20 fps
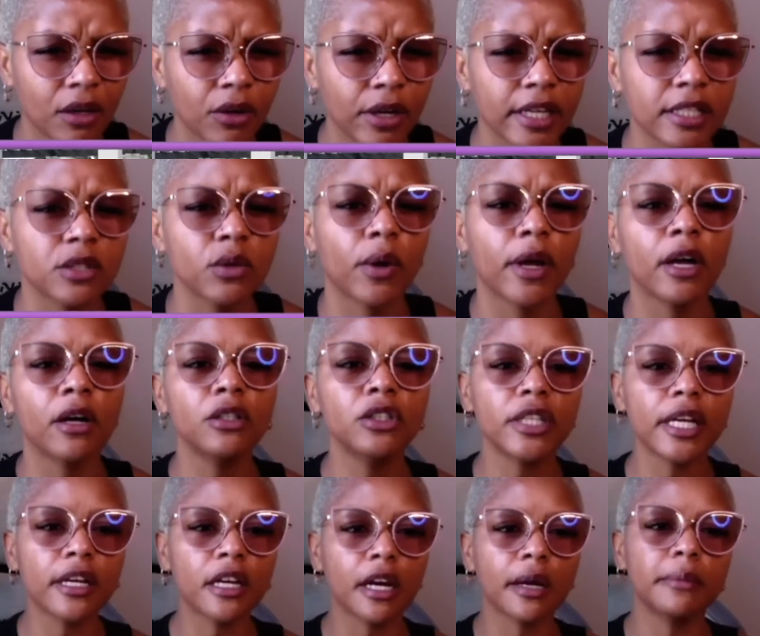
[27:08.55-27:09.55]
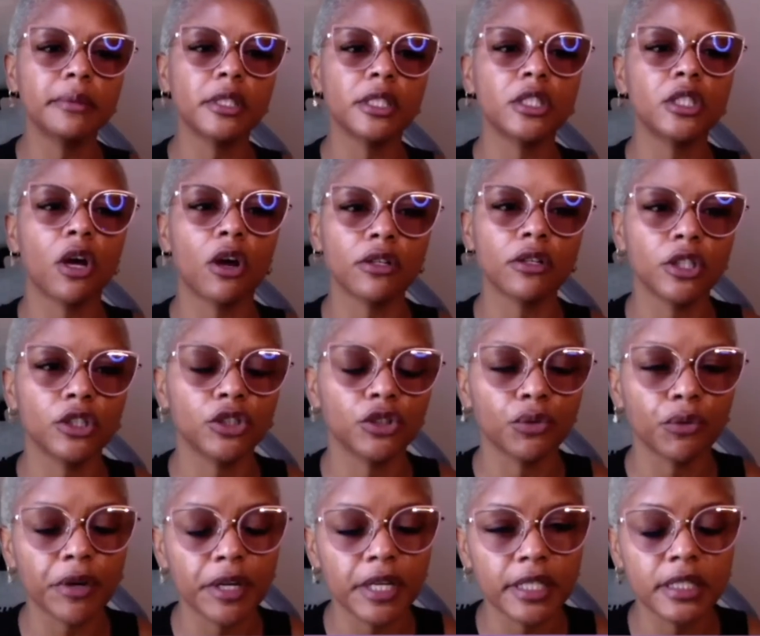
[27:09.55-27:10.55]
Okay, so LJ comes to talk to
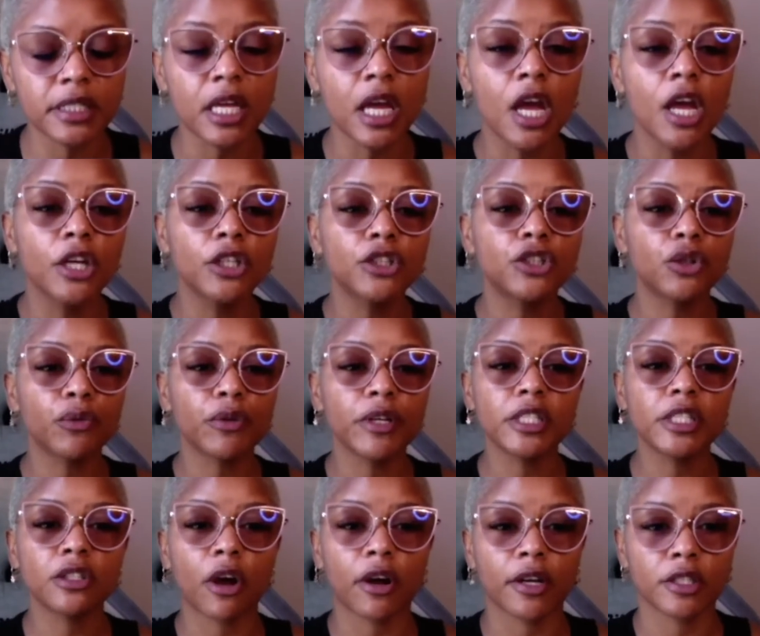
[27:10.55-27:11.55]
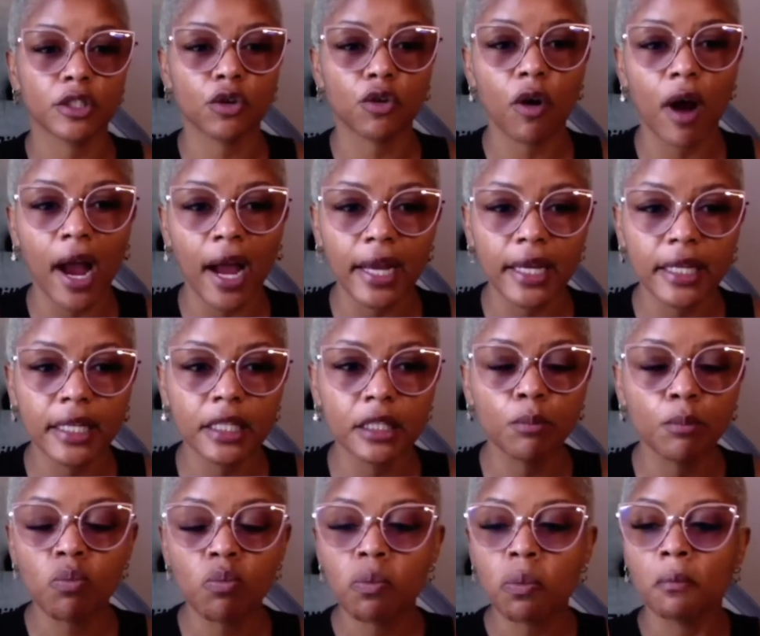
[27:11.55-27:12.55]
Sharice. Sharice starts crying.